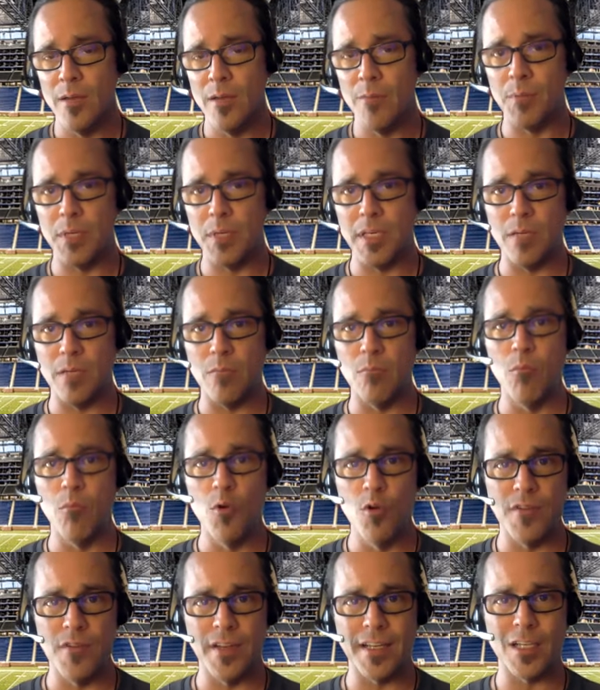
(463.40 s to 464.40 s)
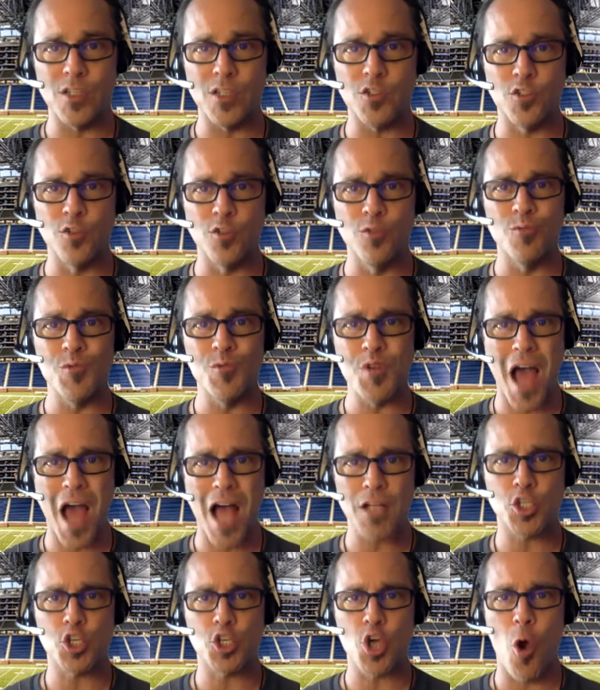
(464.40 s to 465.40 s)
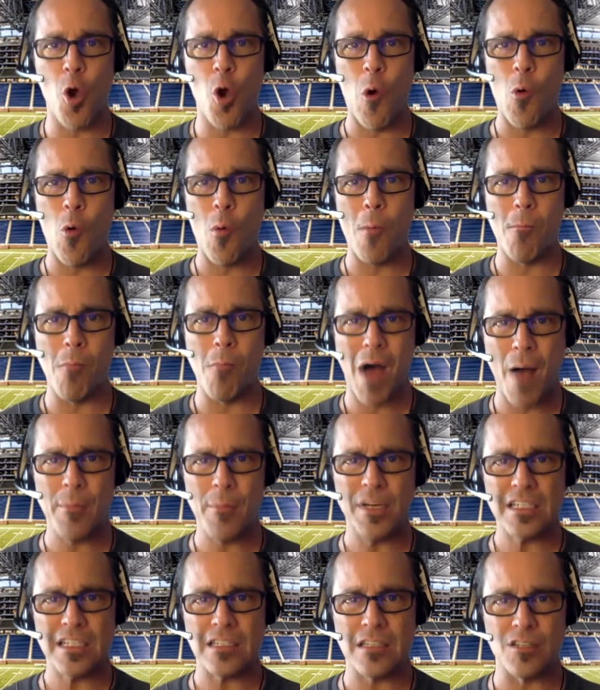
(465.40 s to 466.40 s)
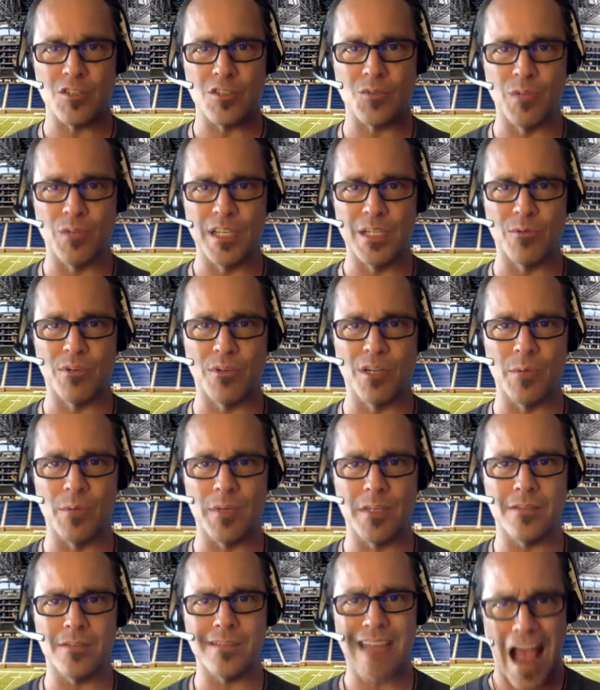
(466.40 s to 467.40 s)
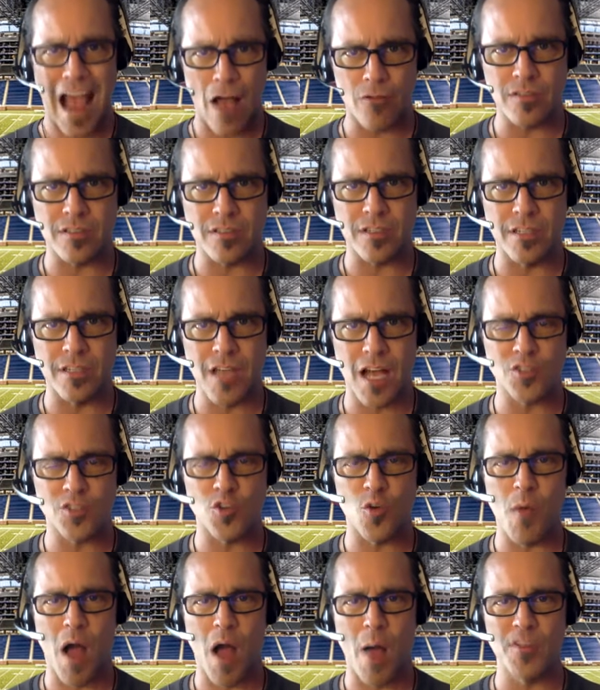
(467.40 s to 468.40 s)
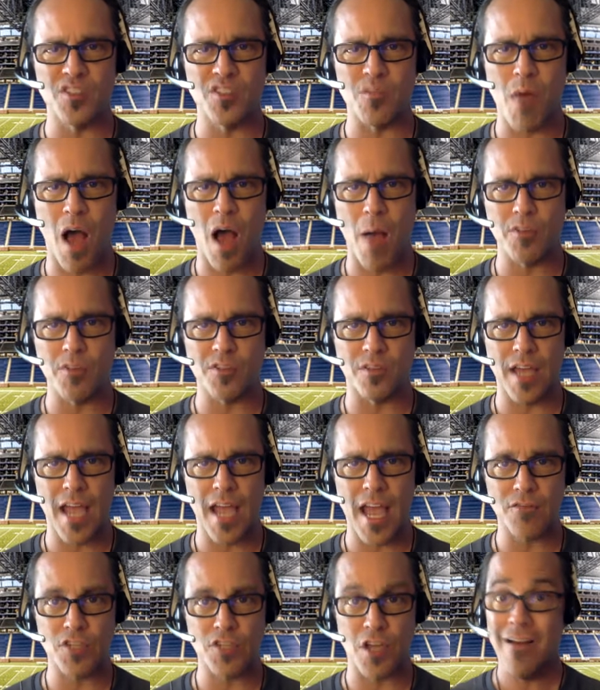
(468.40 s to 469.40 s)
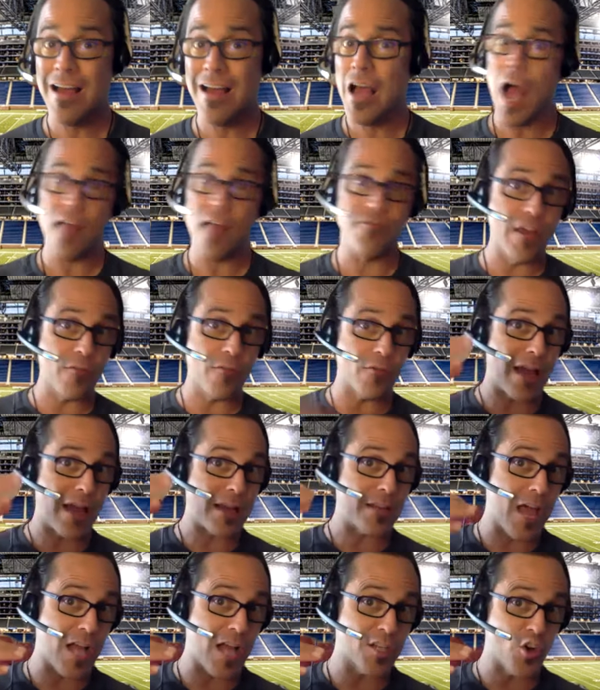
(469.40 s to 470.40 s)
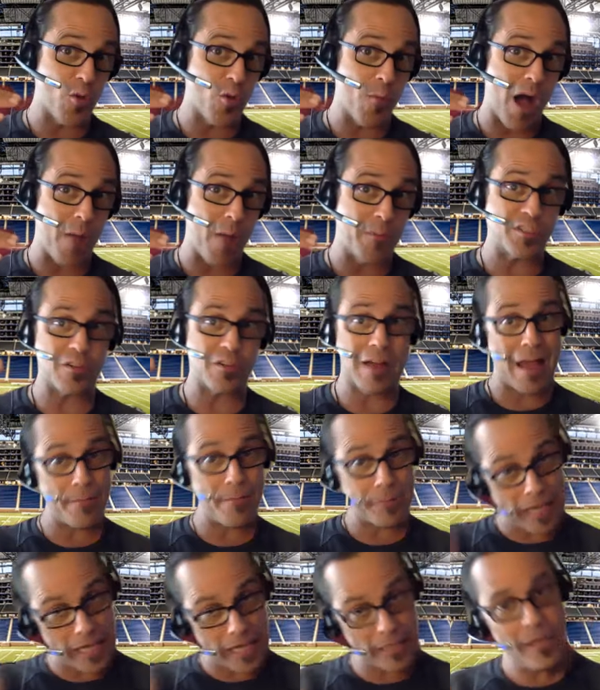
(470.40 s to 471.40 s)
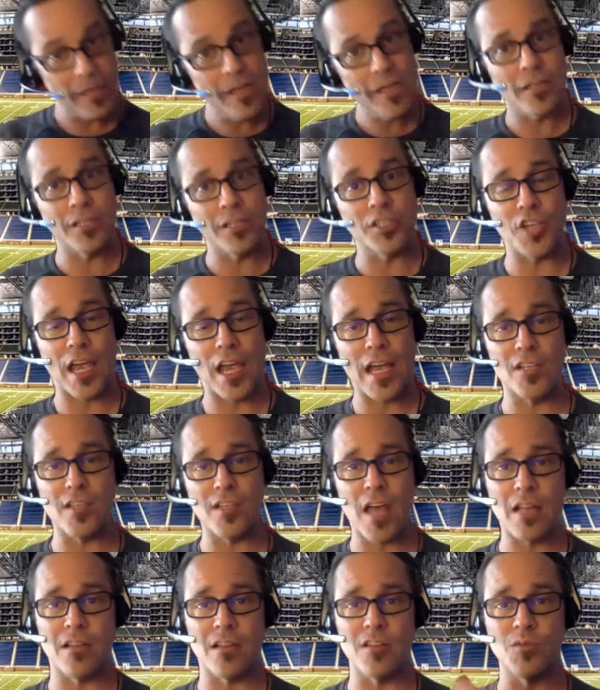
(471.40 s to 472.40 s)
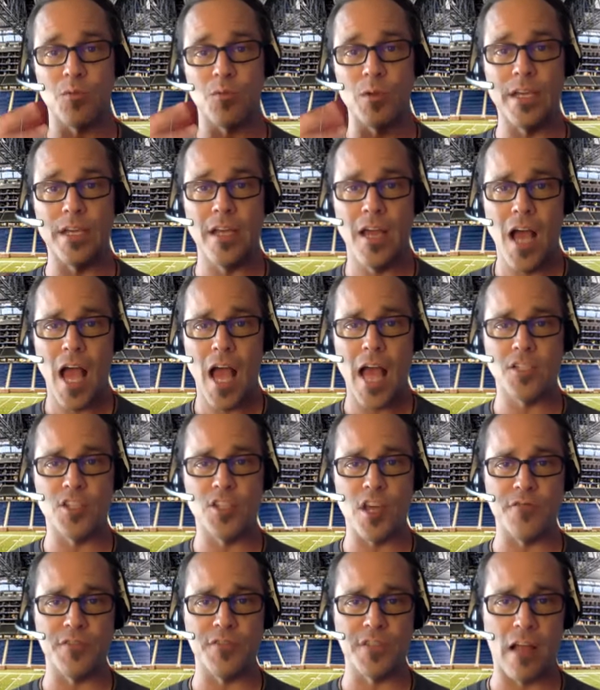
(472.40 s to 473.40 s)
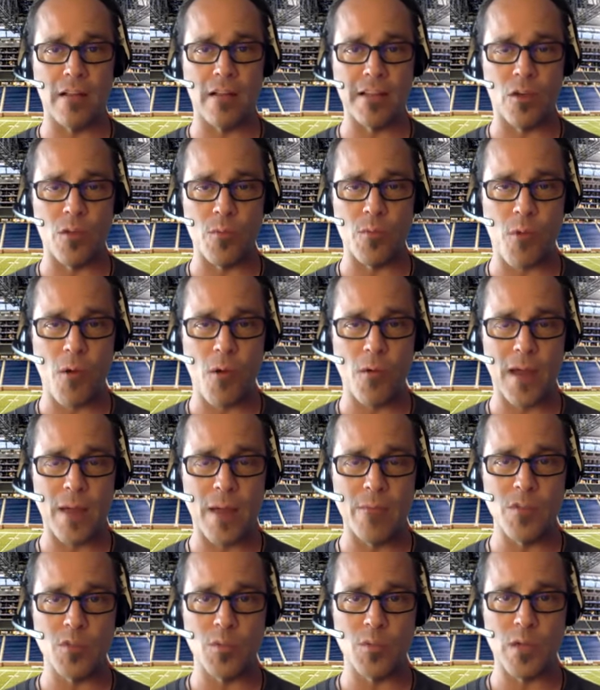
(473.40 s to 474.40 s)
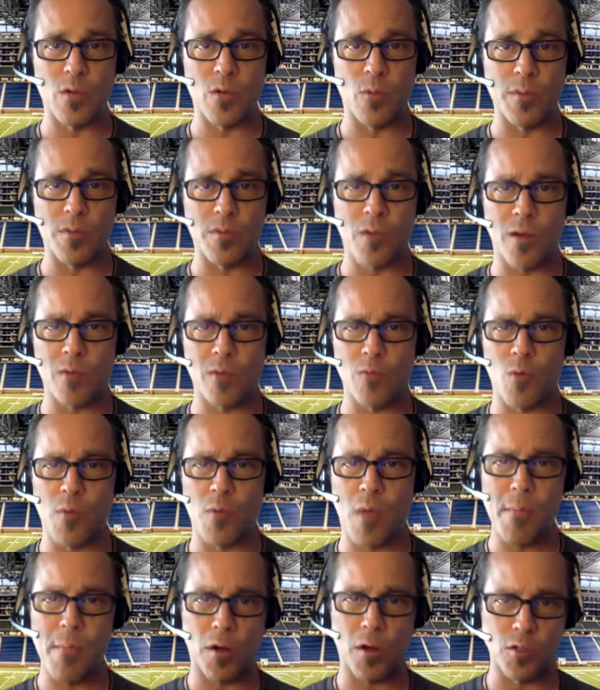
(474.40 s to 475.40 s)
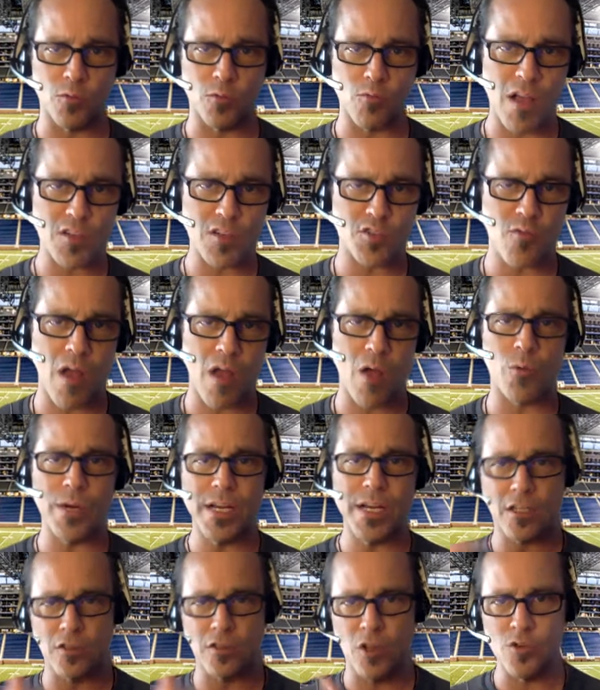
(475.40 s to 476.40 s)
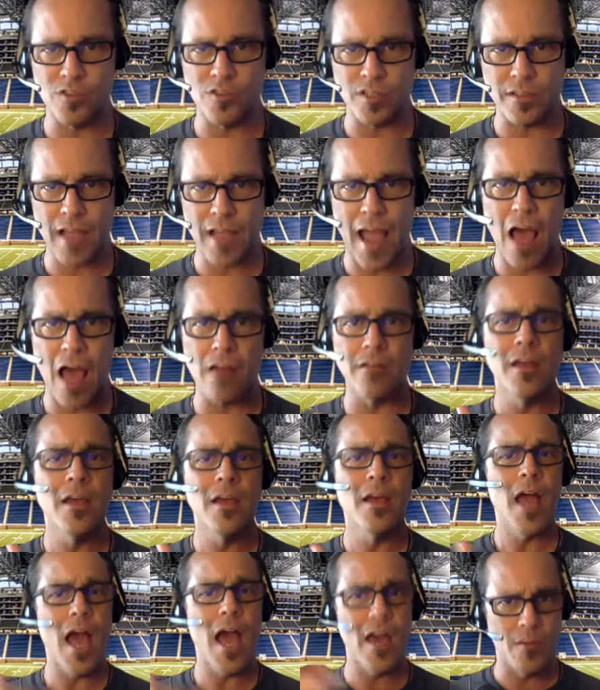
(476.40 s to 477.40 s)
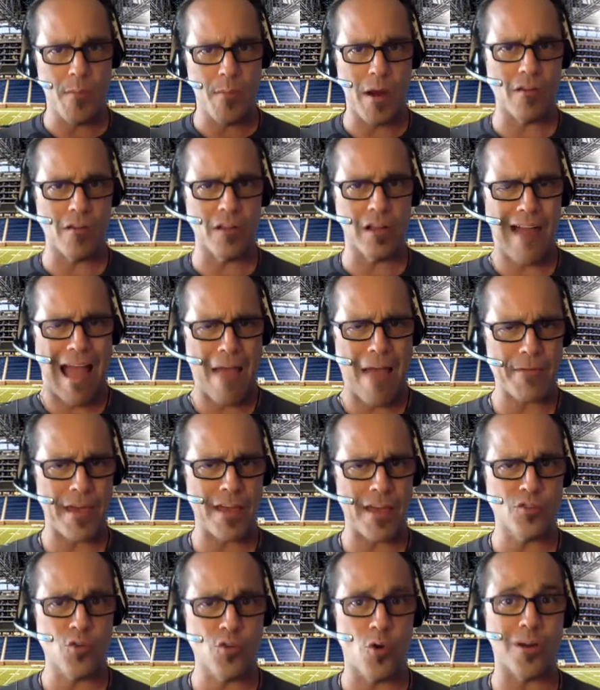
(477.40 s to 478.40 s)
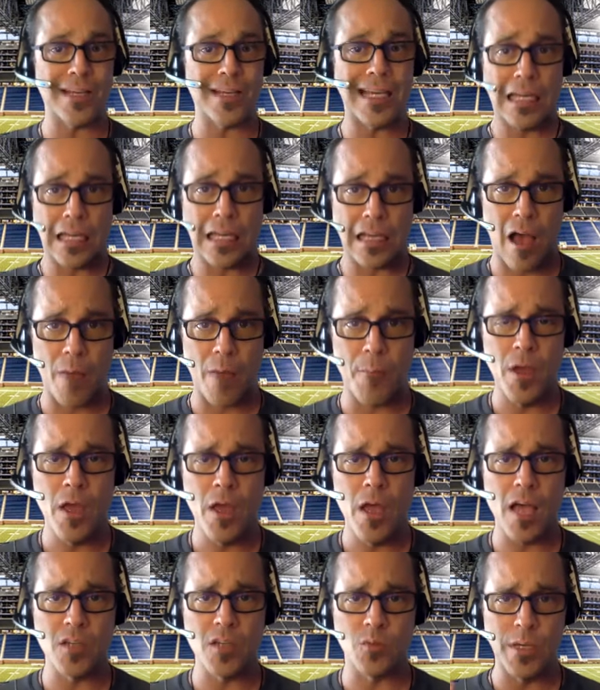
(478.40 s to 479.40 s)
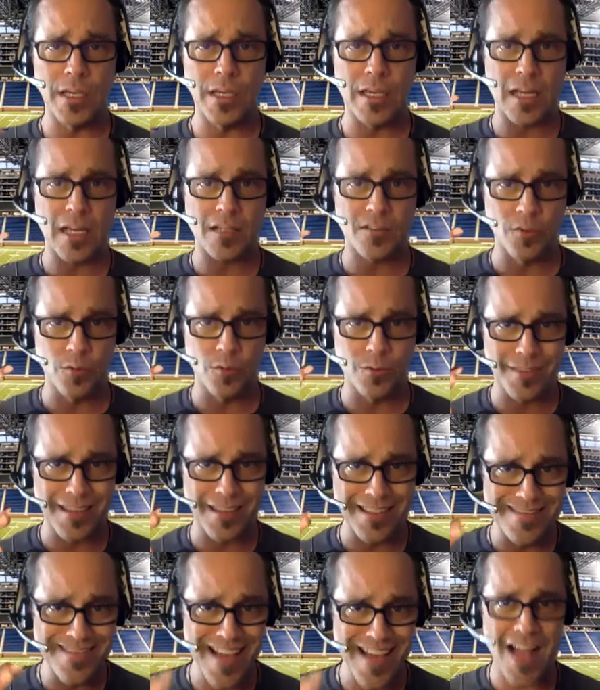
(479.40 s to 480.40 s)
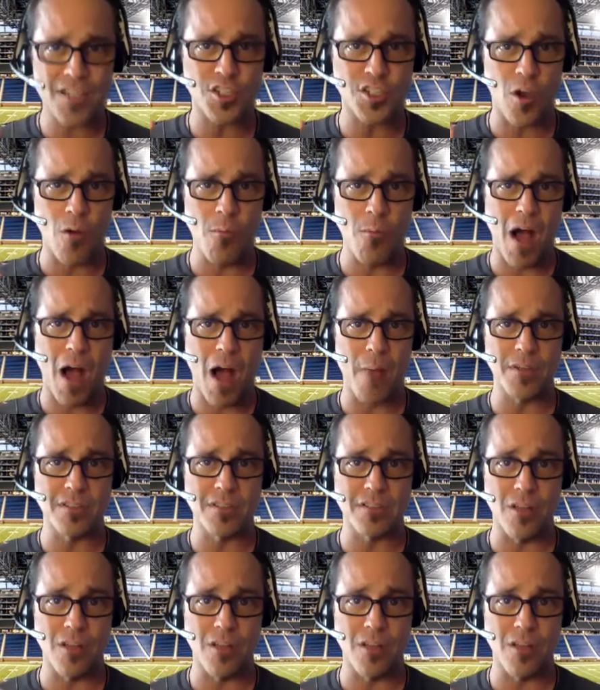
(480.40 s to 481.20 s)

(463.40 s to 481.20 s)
be moving it to Nacho Mama's this week. We're going to be in Towson at Nacho Mama's and Mama's on the Half Shell. I've never had a Nacho Mama's crab cake. Going to change that this week. I had Jen Fedeli on the program this week. We'll be talking more about Maryland Restaurant Week closing down and the Maryland Crab Cake Tour heating up as we get to the Nacho Mama's